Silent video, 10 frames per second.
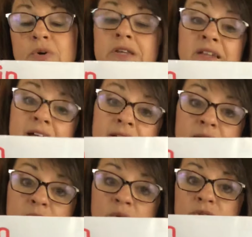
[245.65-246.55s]
1, I
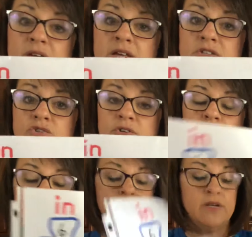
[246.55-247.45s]
come out with
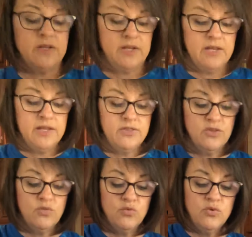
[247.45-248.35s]
101.
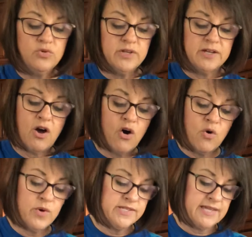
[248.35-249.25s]
The rule
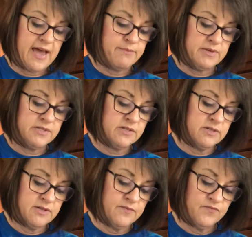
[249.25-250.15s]
always happens
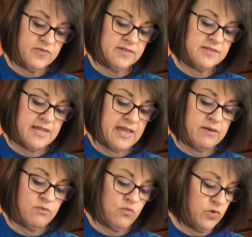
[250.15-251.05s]
the
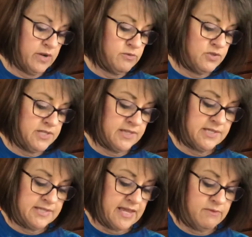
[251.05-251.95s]
same when I'm using the
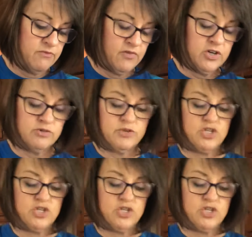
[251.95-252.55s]
same function